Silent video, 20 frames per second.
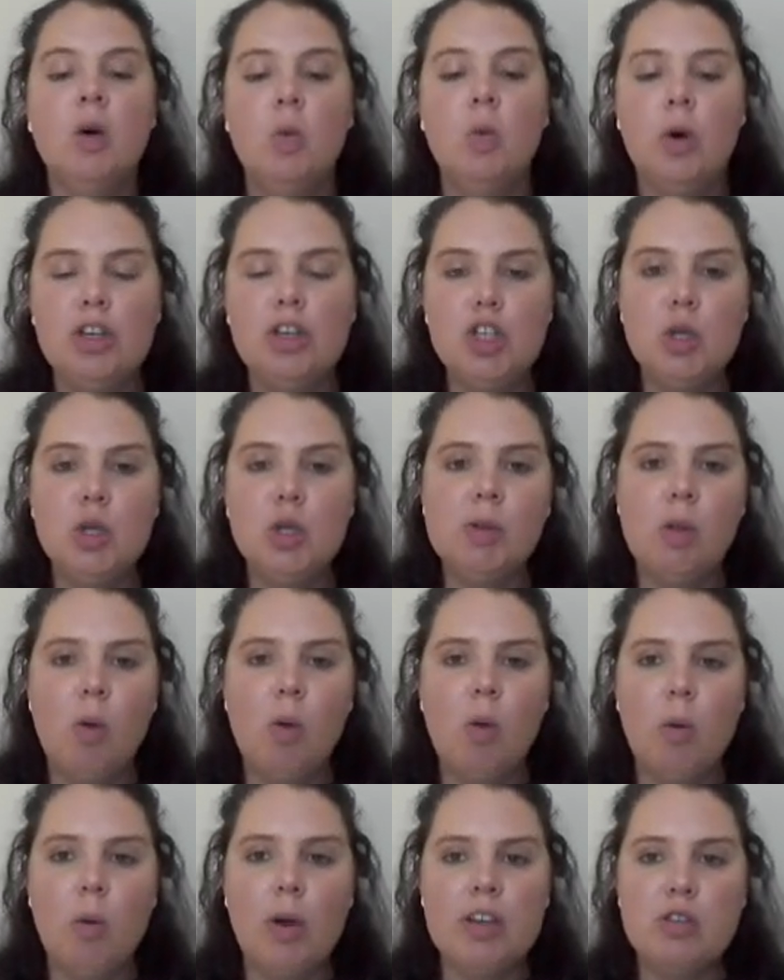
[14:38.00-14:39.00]
What you'll
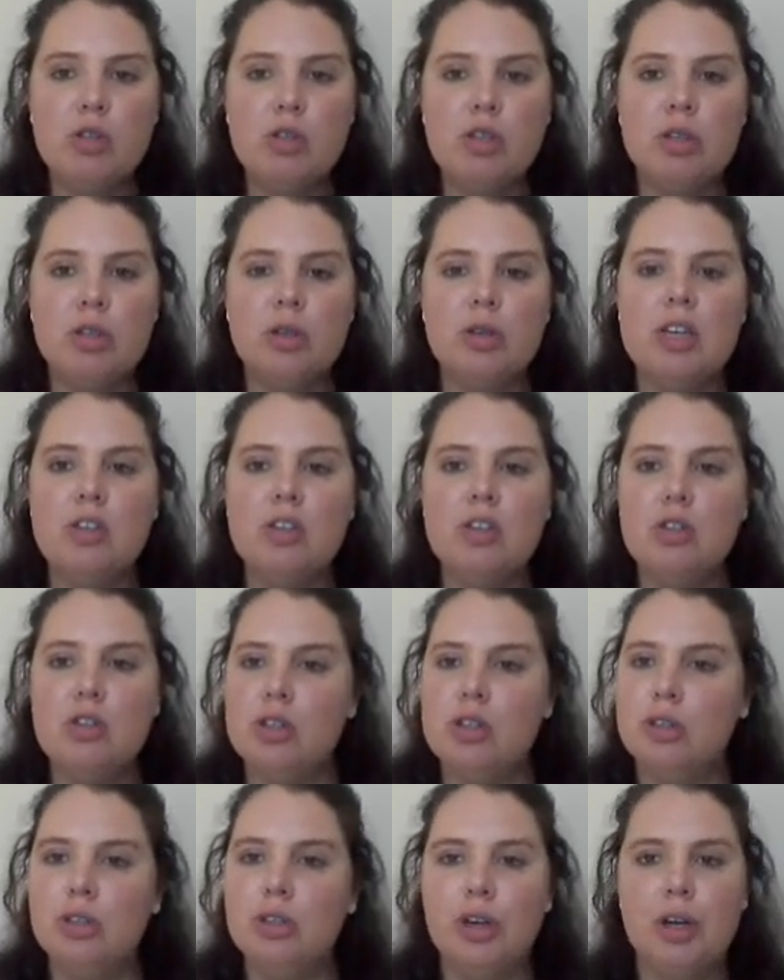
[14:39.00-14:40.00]
always do is
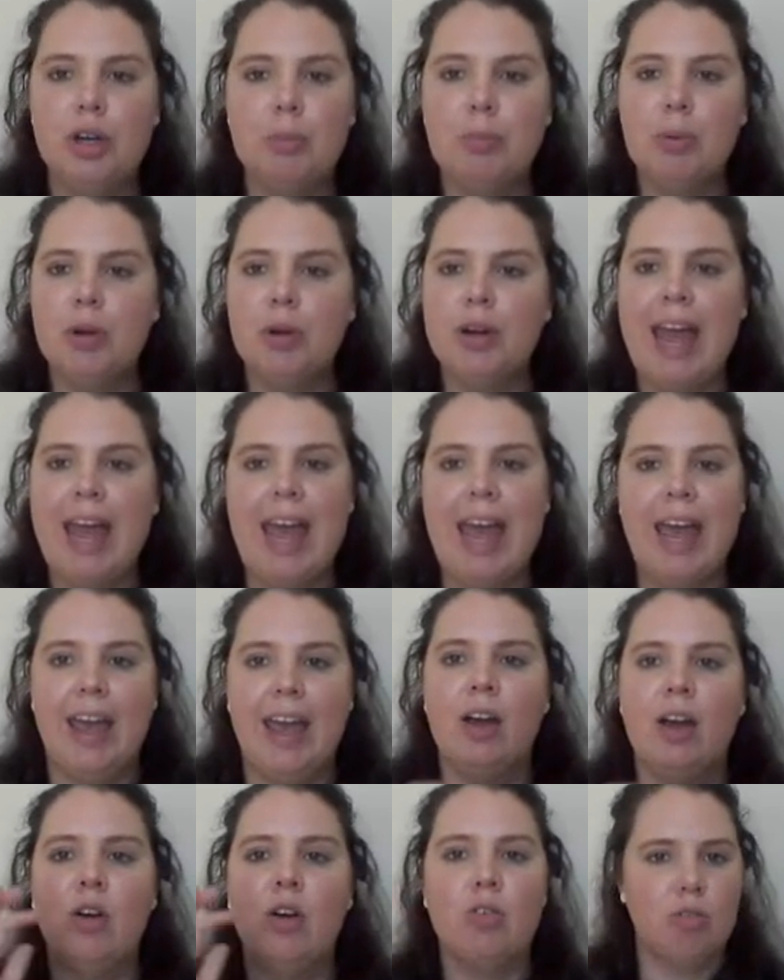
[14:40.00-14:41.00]
you'll go and put
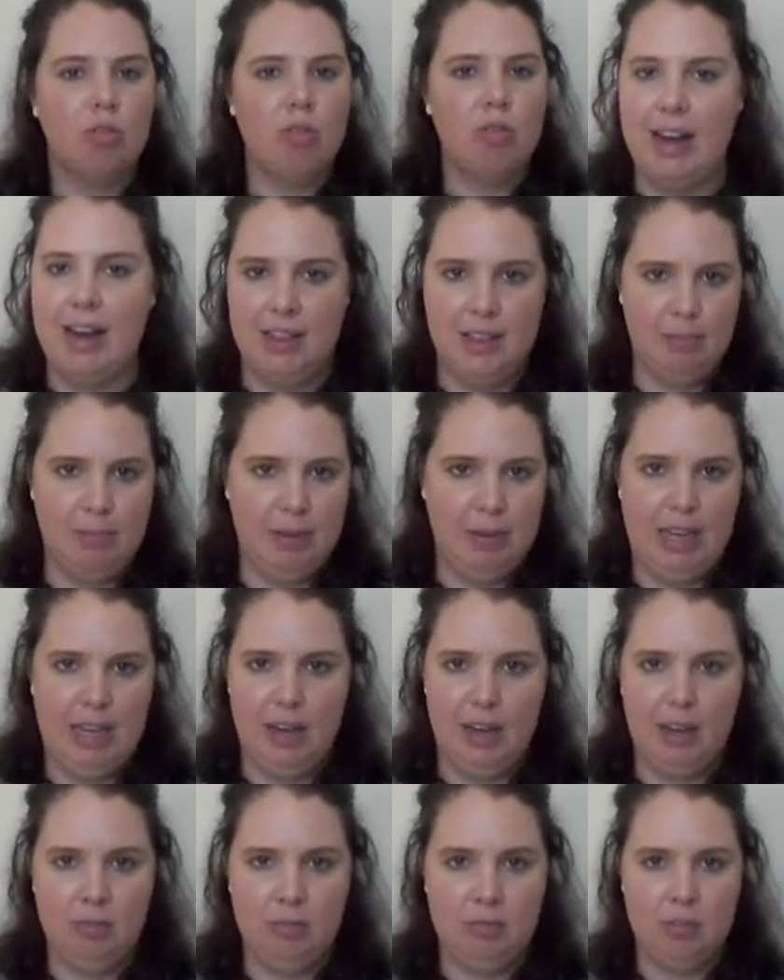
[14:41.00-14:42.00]
A right at the
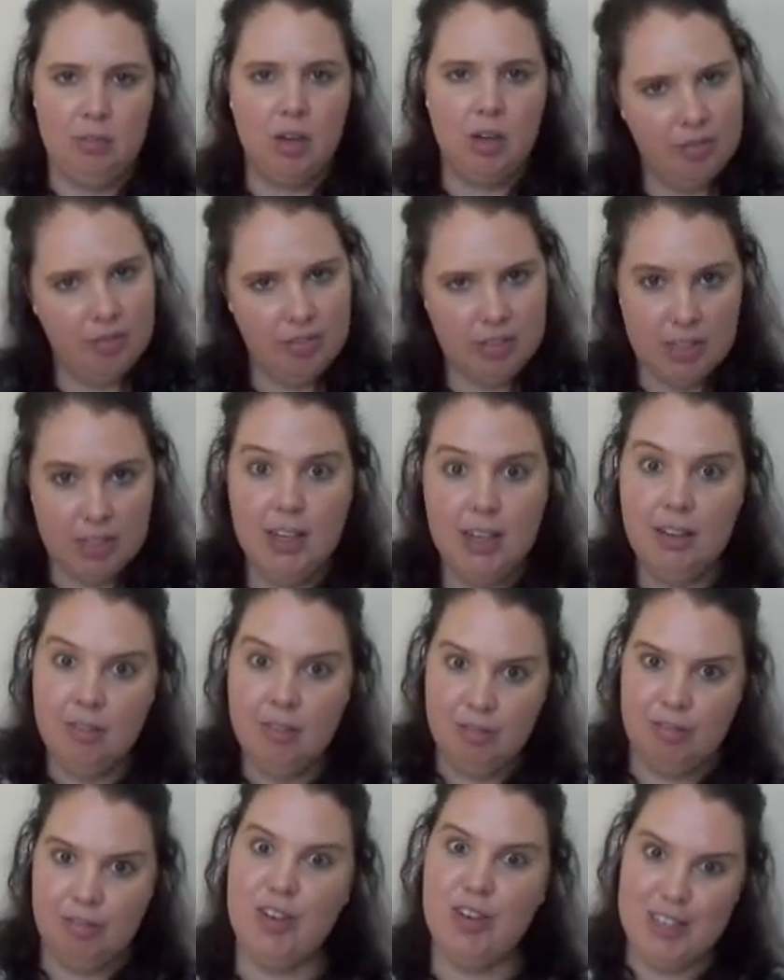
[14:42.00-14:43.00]
beginning, obviously
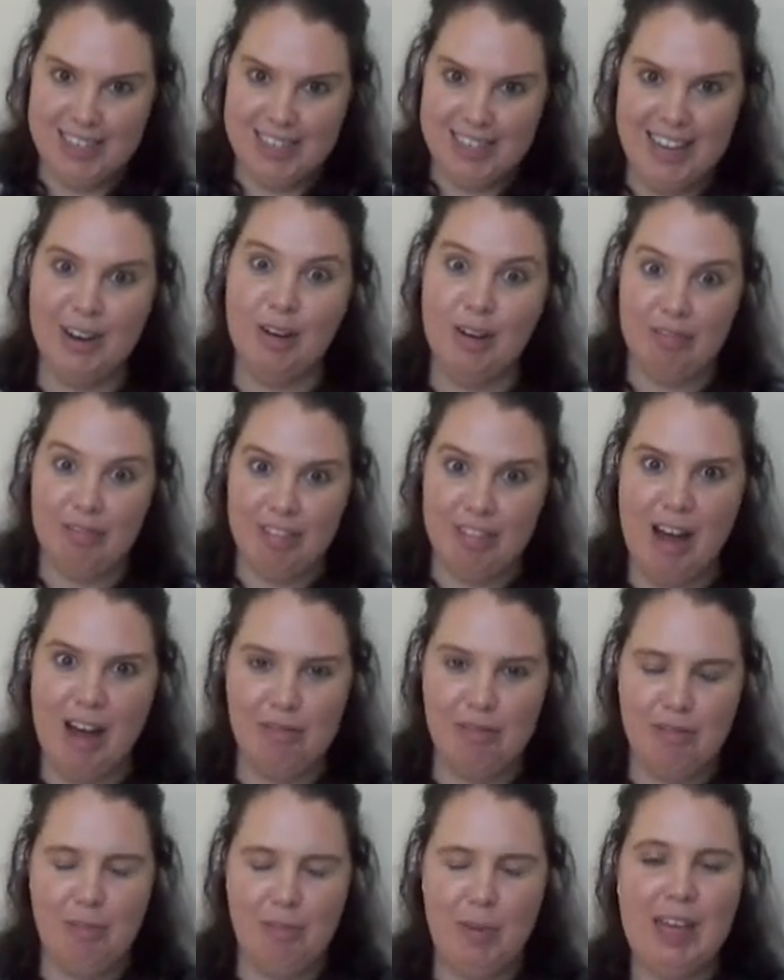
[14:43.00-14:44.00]
first letter of the
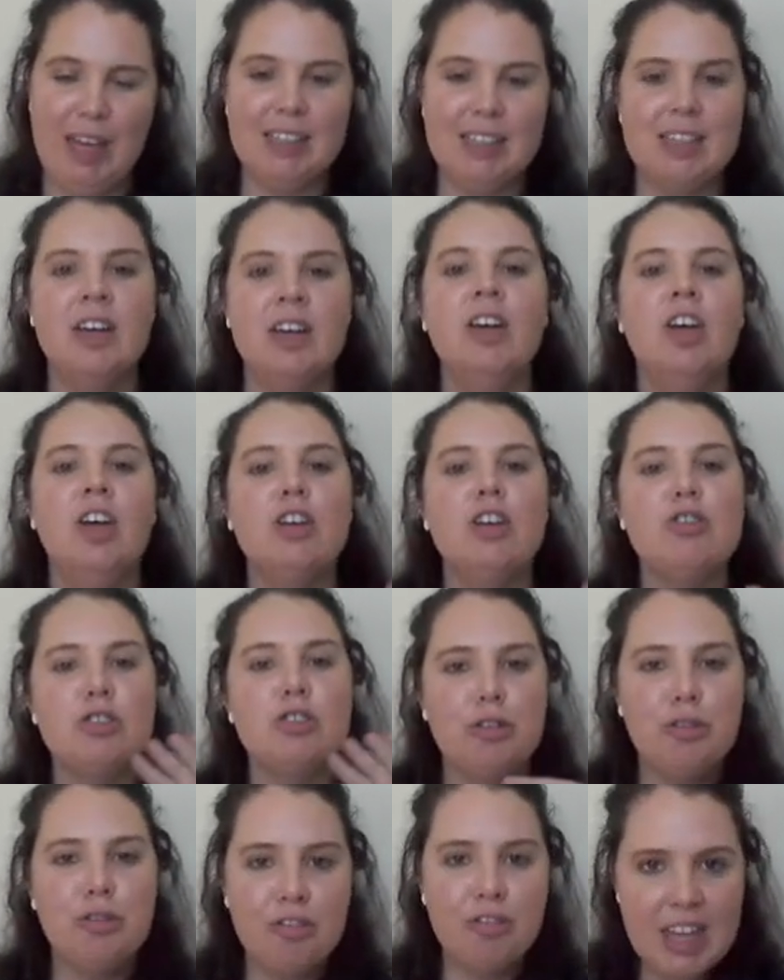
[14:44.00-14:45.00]
alphabet.
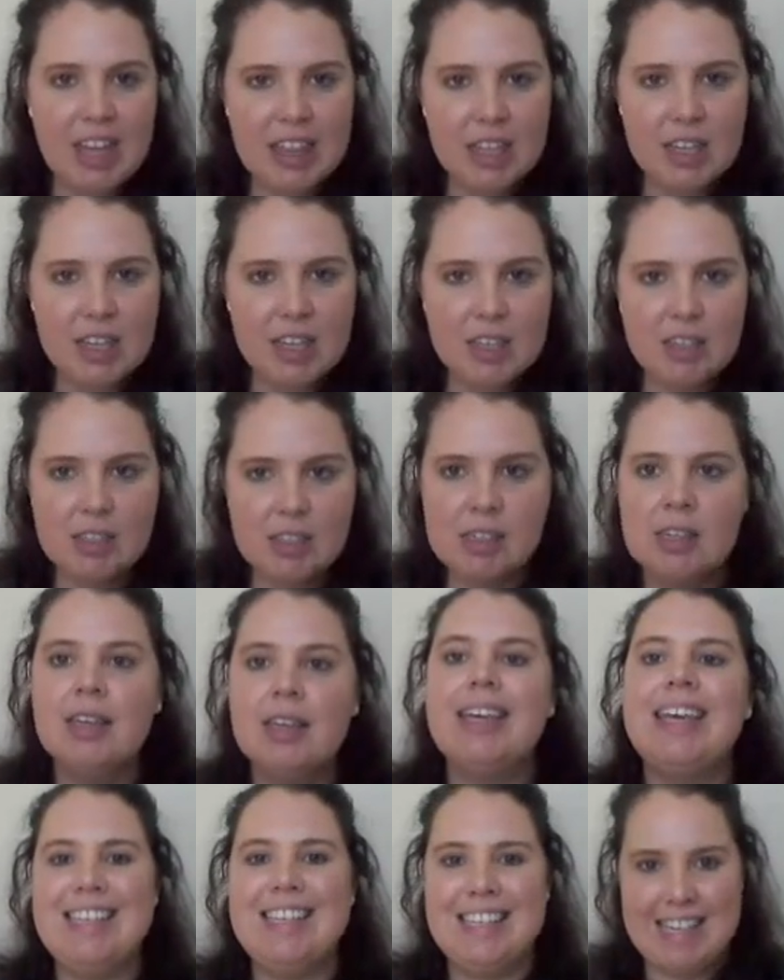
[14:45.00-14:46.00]
So feathers
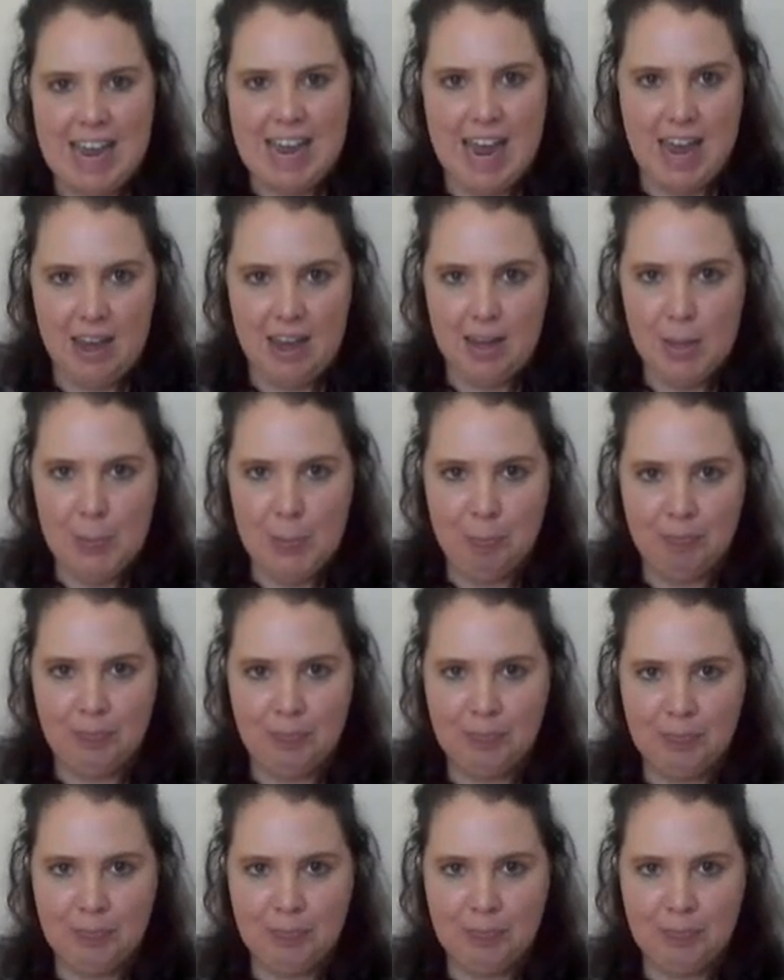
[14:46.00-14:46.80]
is A.